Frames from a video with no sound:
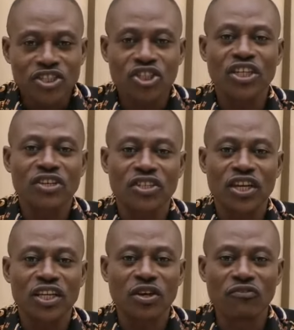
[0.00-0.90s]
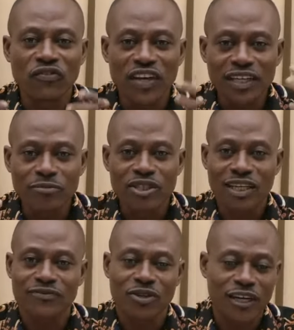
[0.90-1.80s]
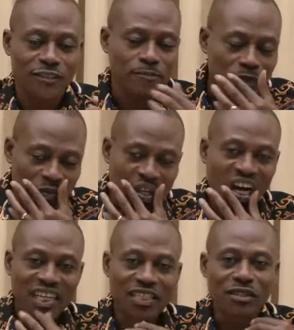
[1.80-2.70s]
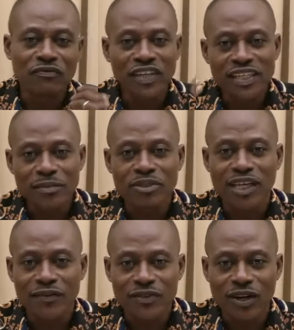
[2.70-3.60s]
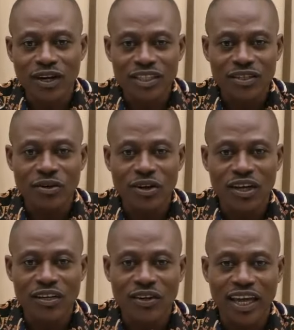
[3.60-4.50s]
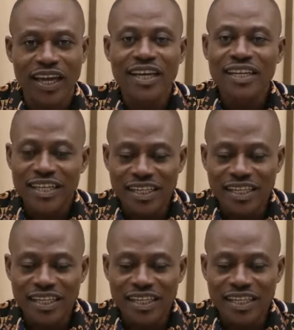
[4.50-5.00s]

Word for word: Jesus is unveiling himself to us and is revealing himself to us, oh God, okay,